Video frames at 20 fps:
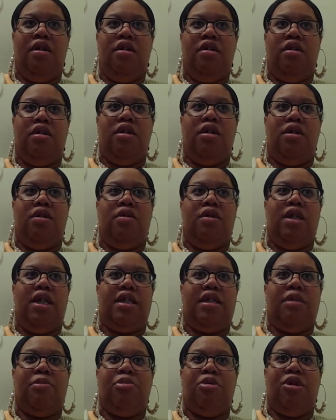
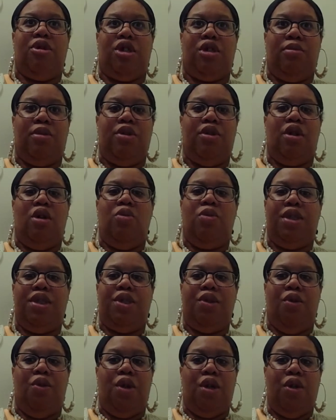Let the principal know
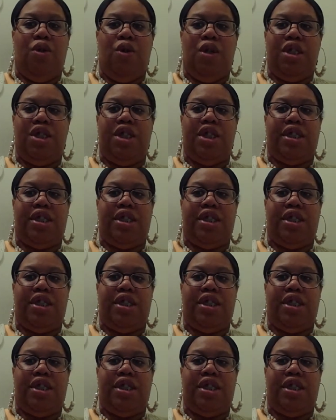what's going on,